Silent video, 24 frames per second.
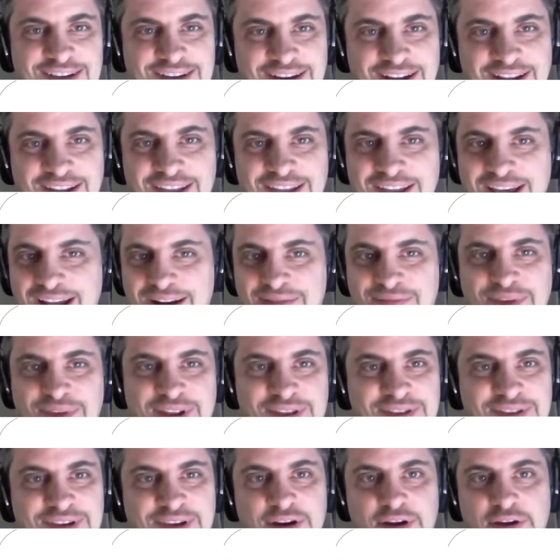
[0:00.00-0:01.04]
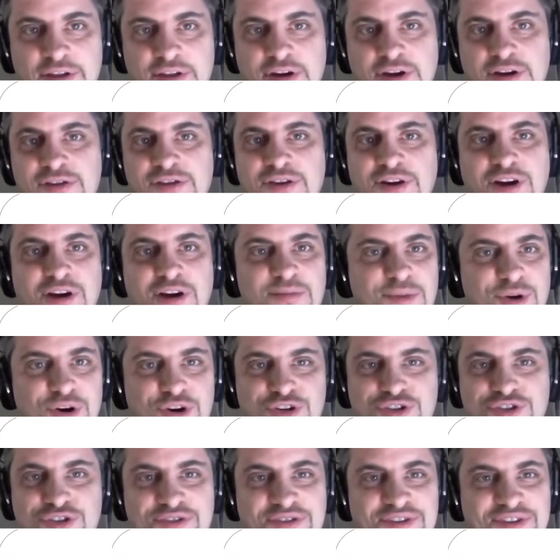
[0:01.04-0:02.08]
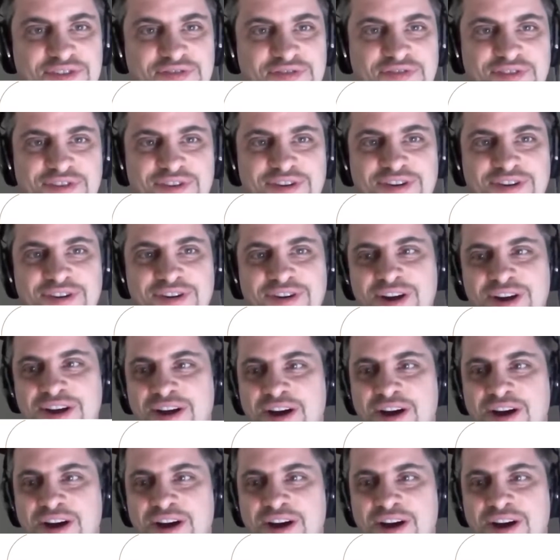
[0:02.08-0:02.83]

A lot of that, the commercials for